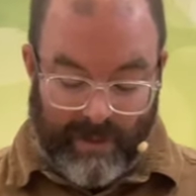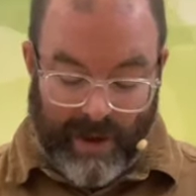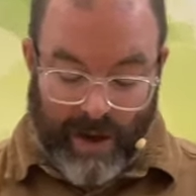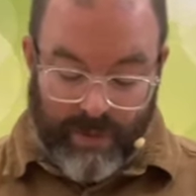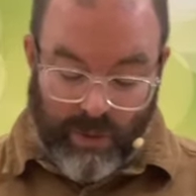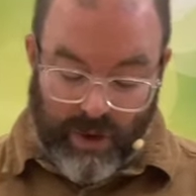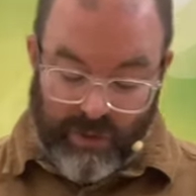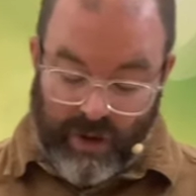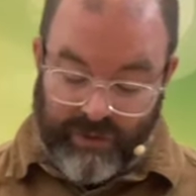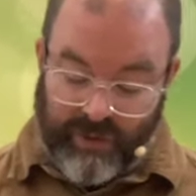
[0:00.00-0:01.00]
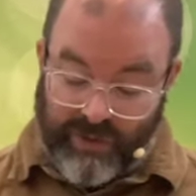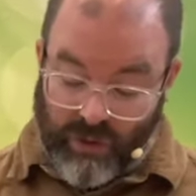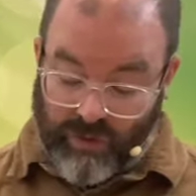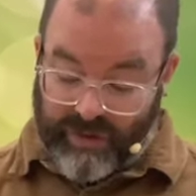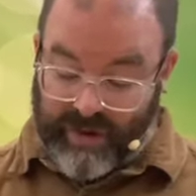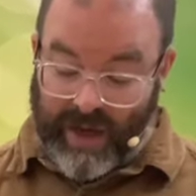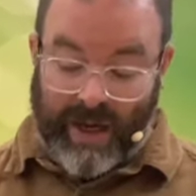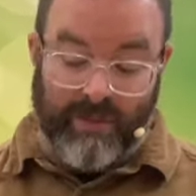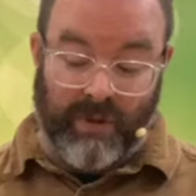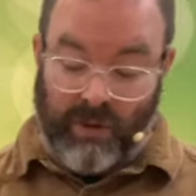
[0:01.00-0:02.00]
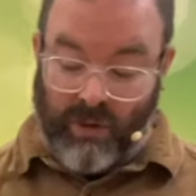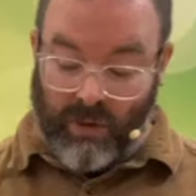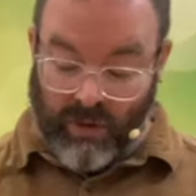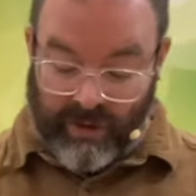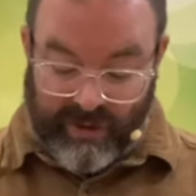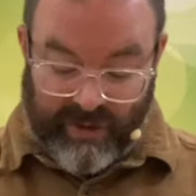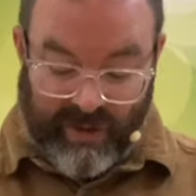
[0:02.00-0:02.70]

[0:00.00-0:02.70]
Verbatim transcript: I'm the one who has authority. I'm the Lord.